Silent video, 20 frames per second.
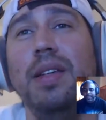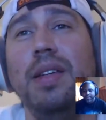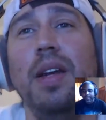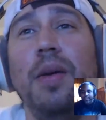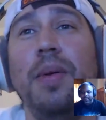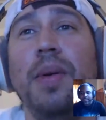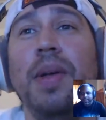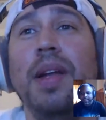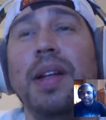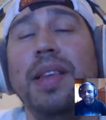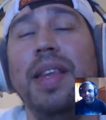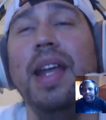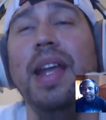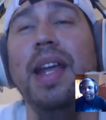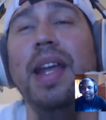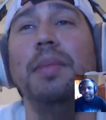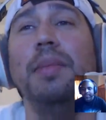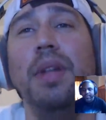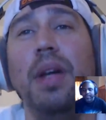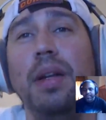You know, then
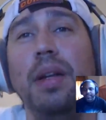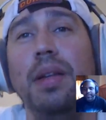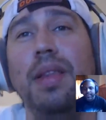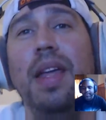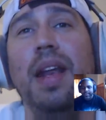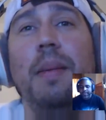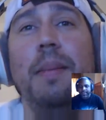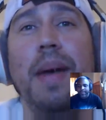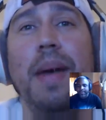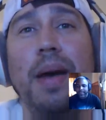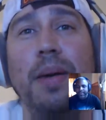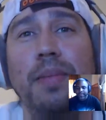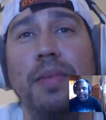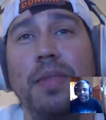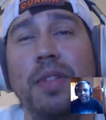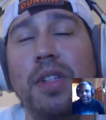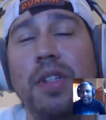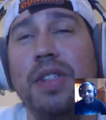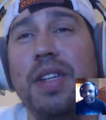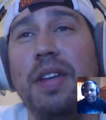I'm done. Then I'm out.
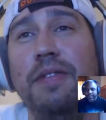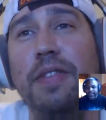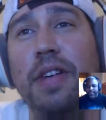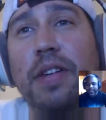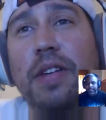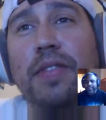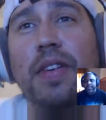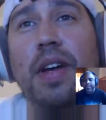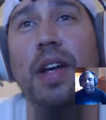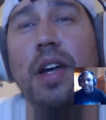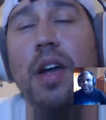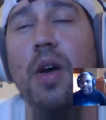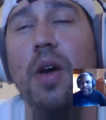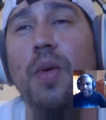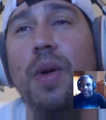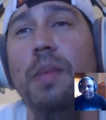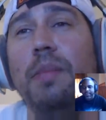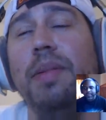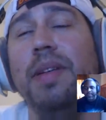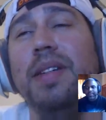Just like FIFA, I
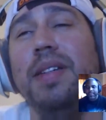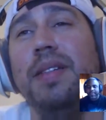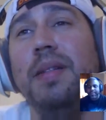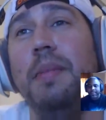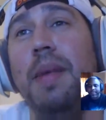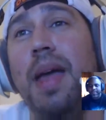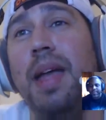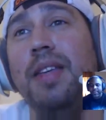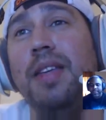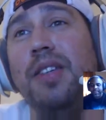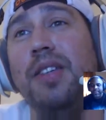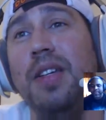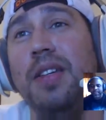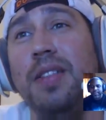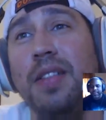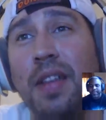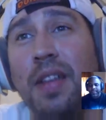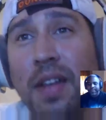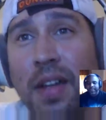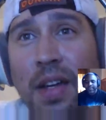go in, play some matches.